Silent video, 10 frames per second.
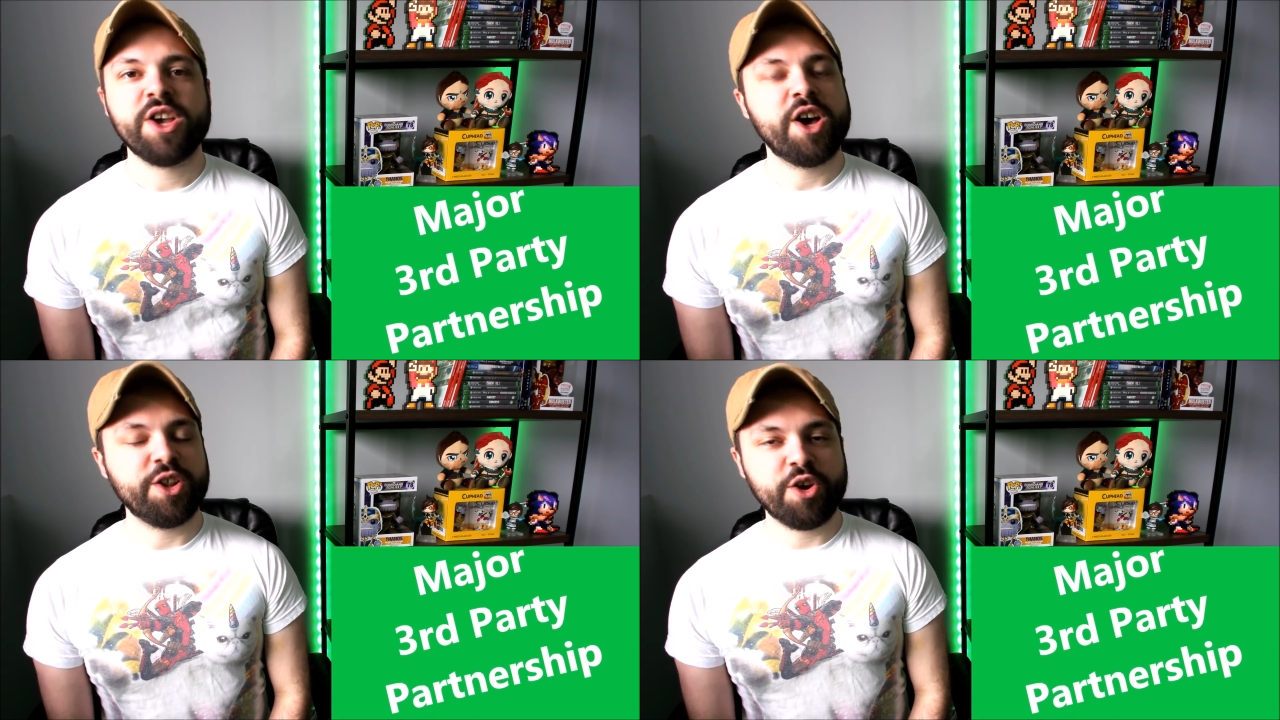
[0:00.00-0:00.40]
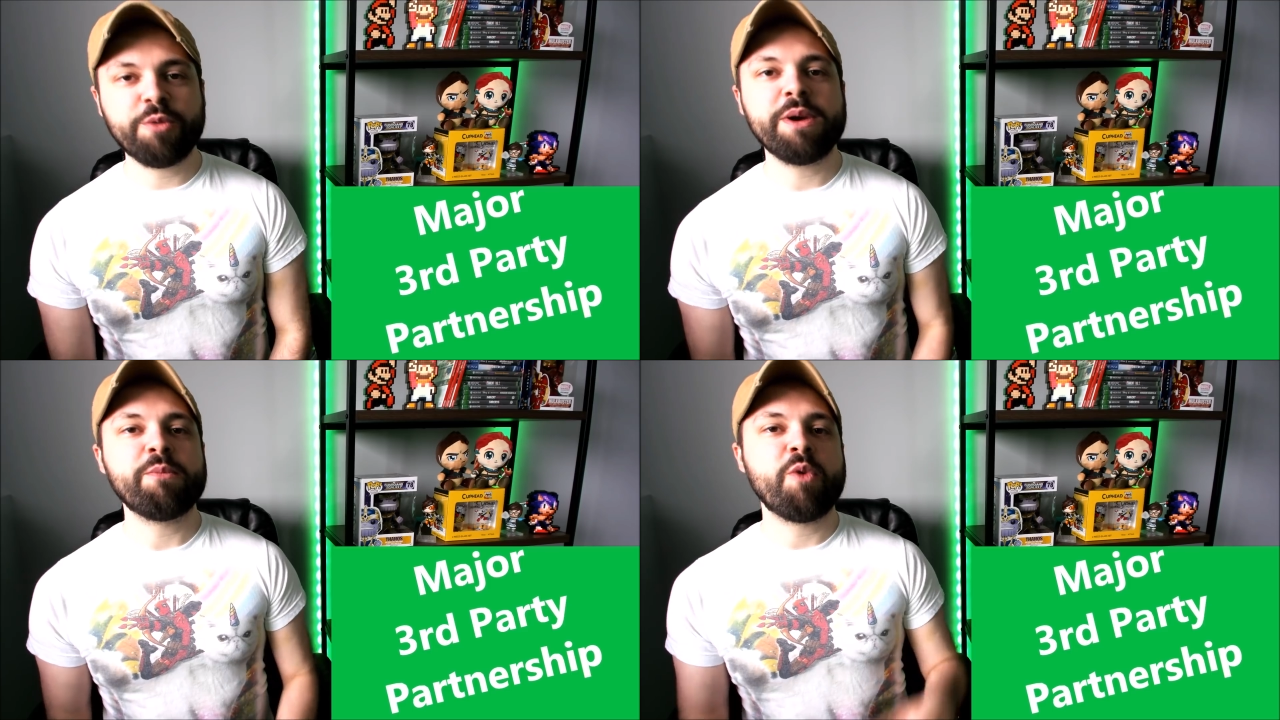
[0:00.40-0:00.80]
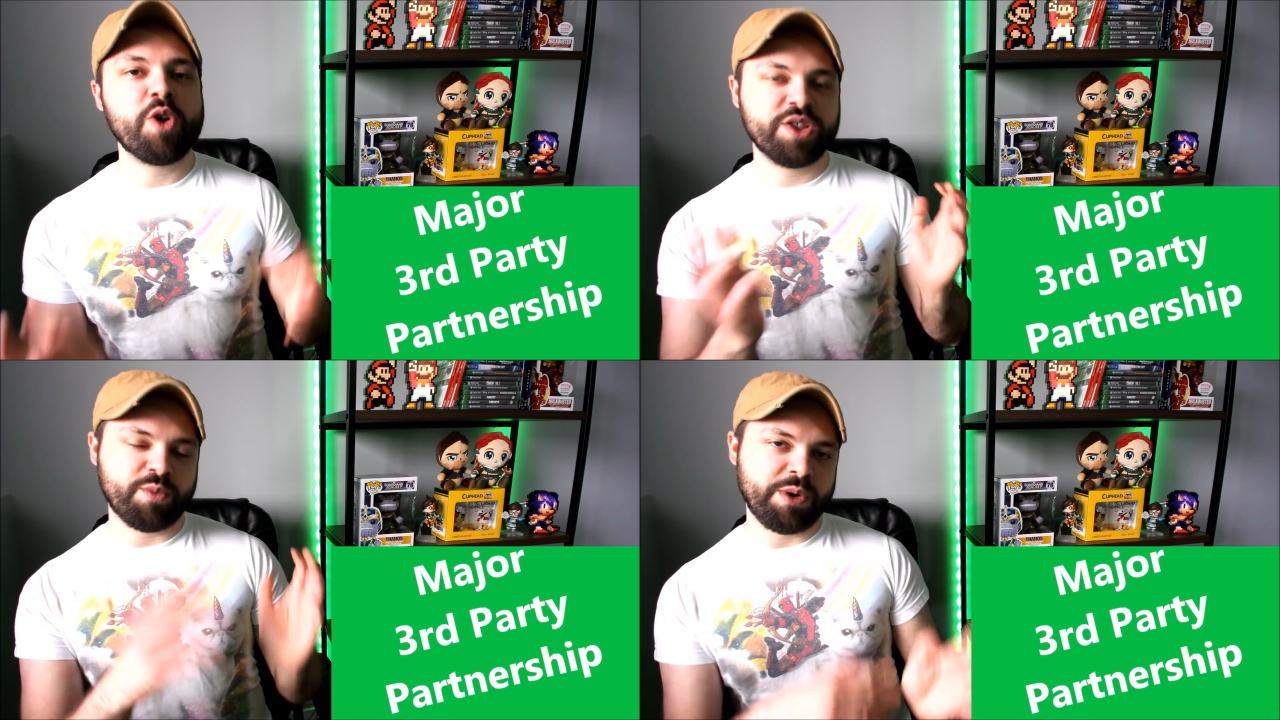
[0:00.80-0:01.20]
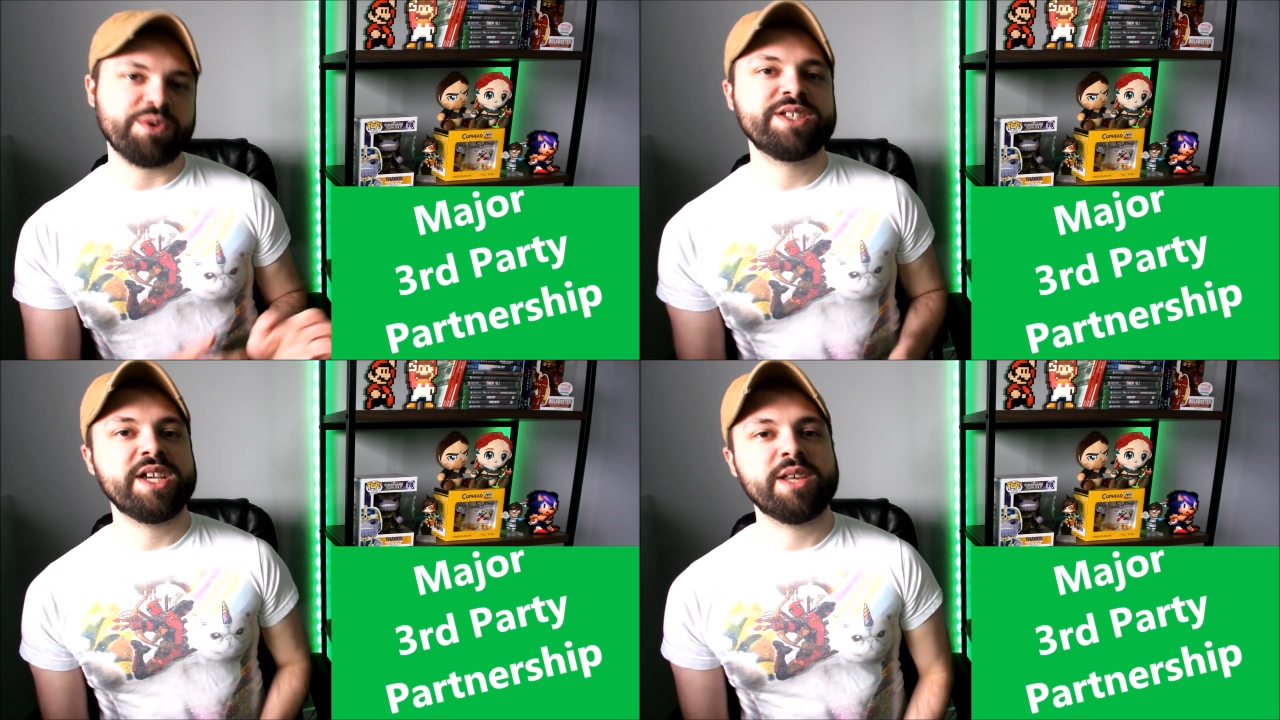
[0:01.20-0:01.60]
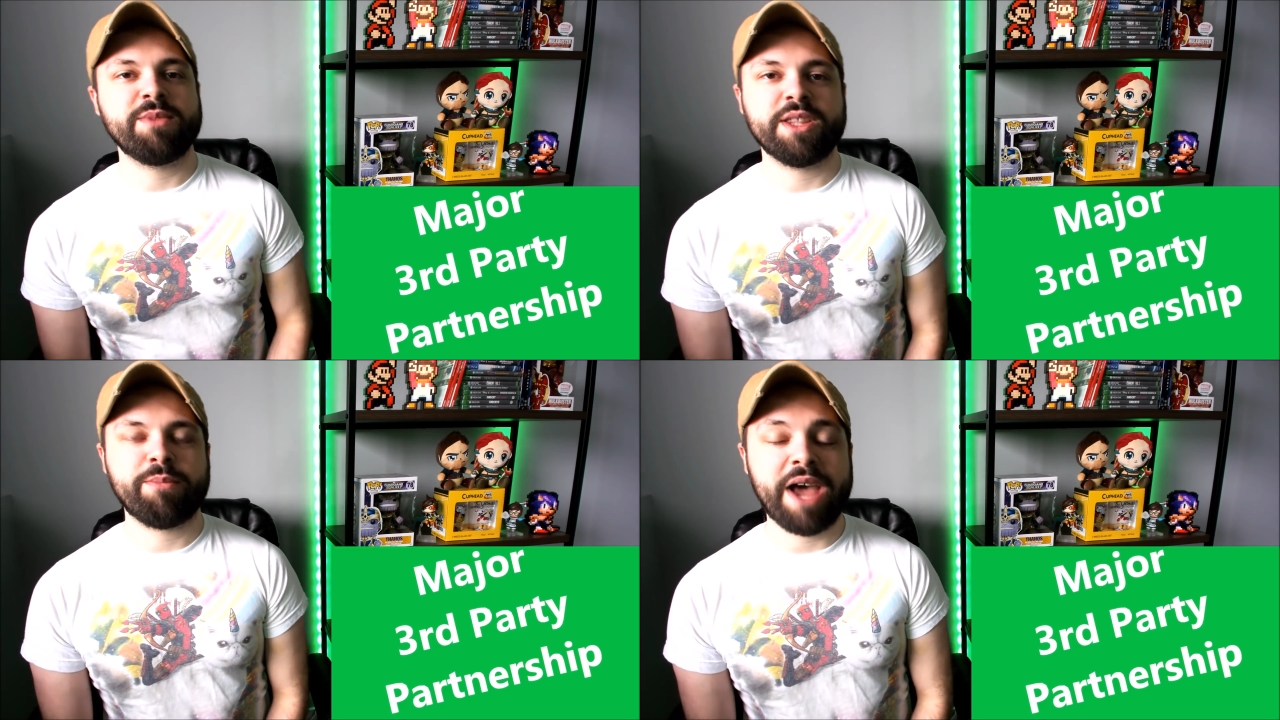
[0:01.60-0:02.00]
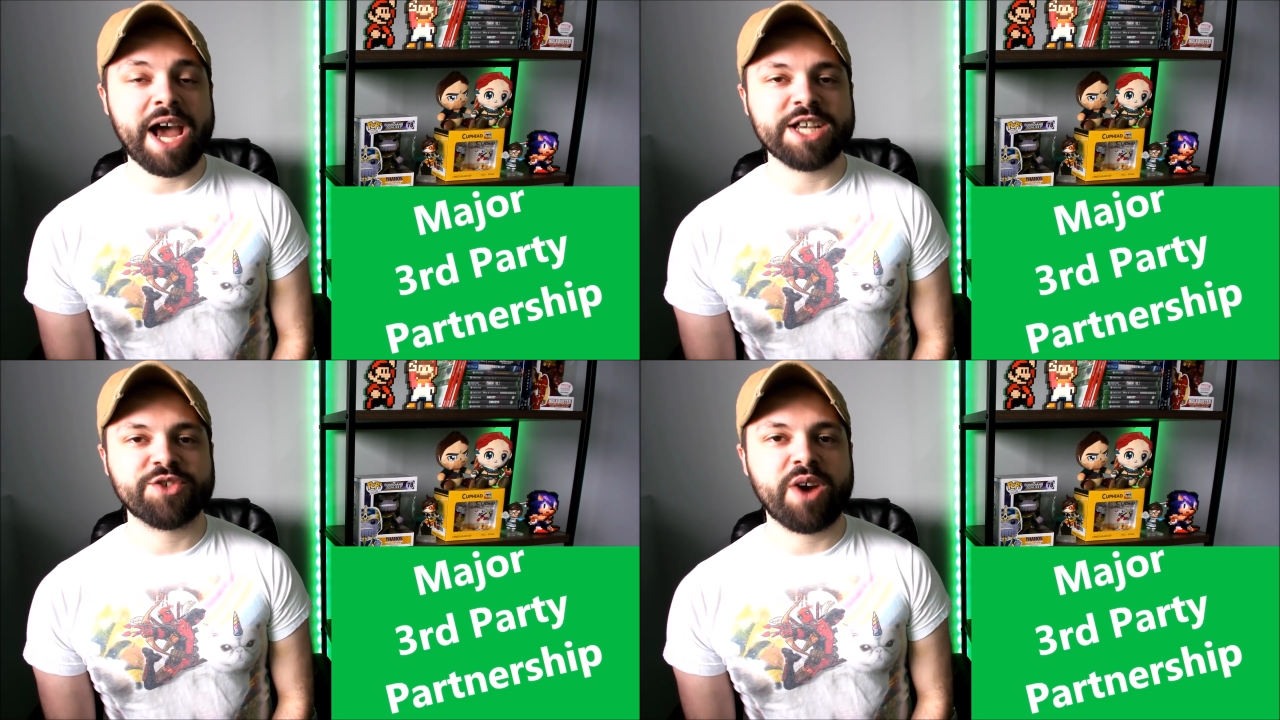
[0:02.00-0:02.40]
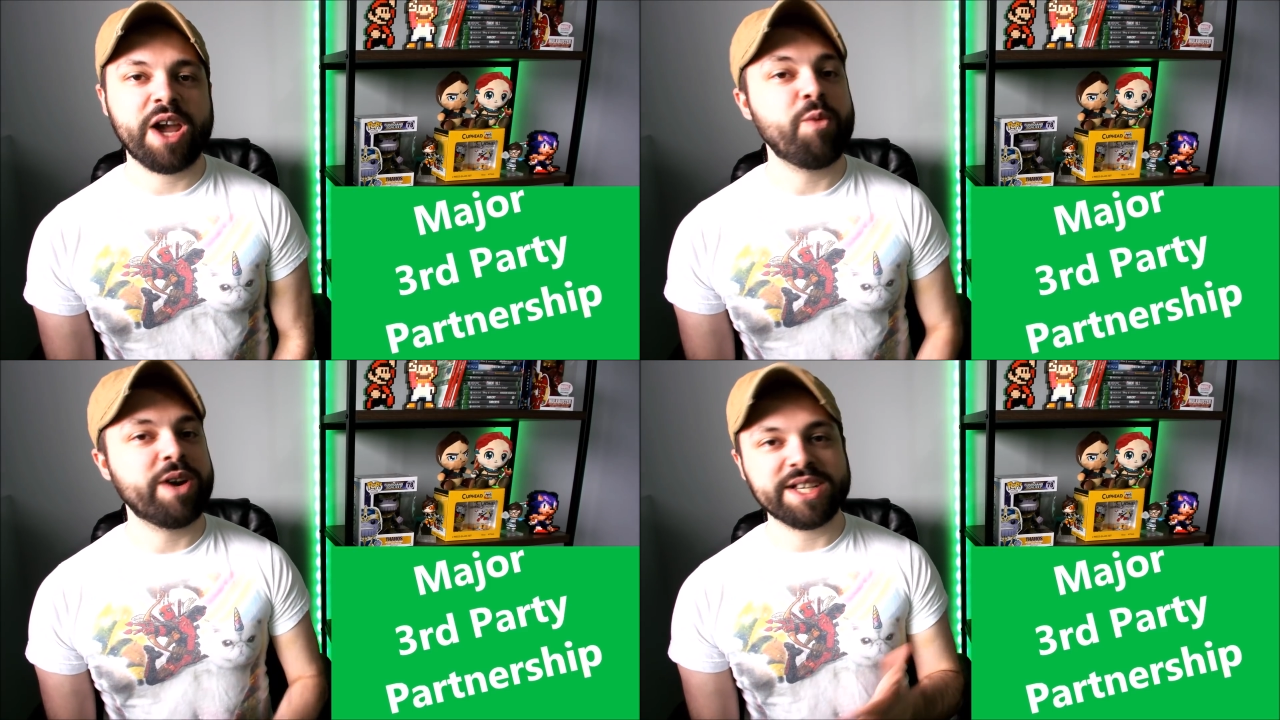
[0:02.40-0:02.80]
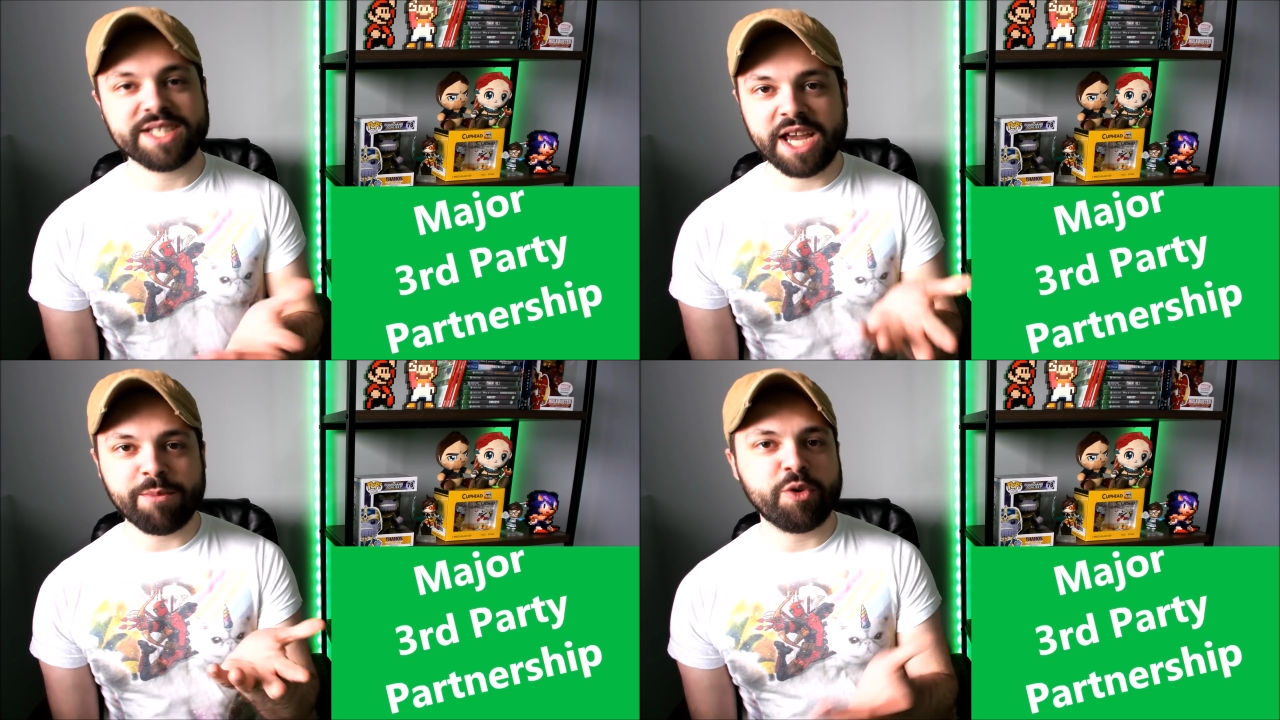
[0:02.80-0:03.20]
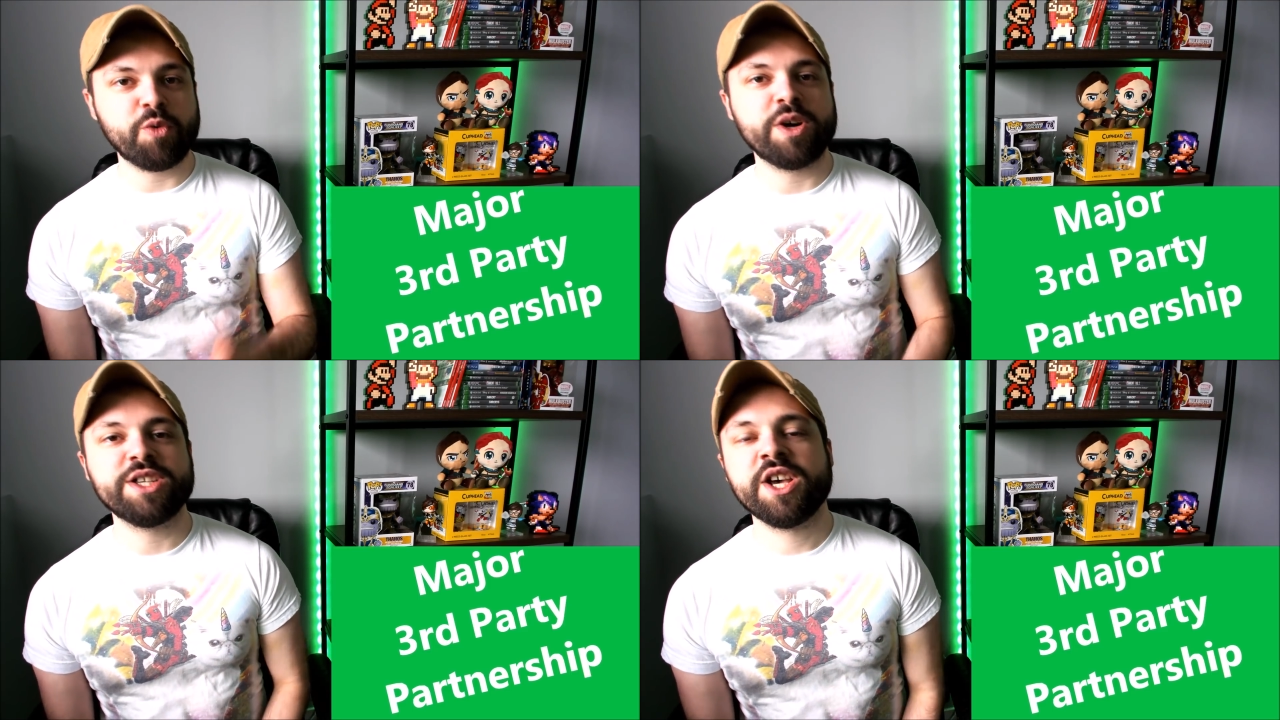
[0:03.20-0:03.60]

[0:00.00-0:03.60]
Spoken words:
a little bit more than we would see them in the past, right? One example was